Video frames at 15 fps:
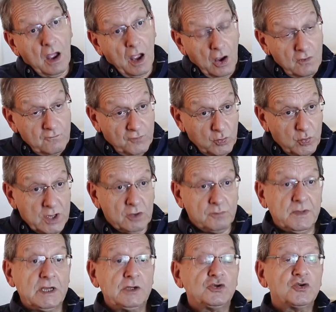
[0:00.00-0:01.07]

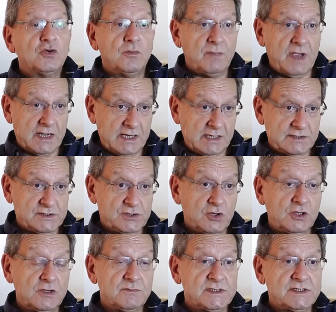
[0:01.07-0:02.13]
overwhelming traumatic
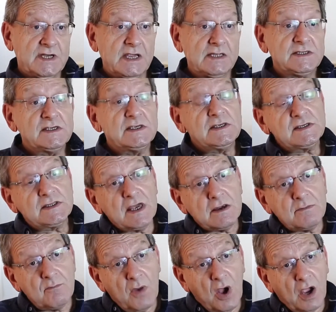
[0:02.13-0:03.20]
circumstances
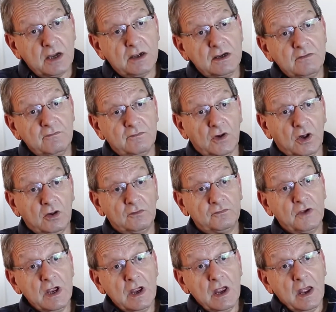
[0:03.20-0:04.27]
that might involve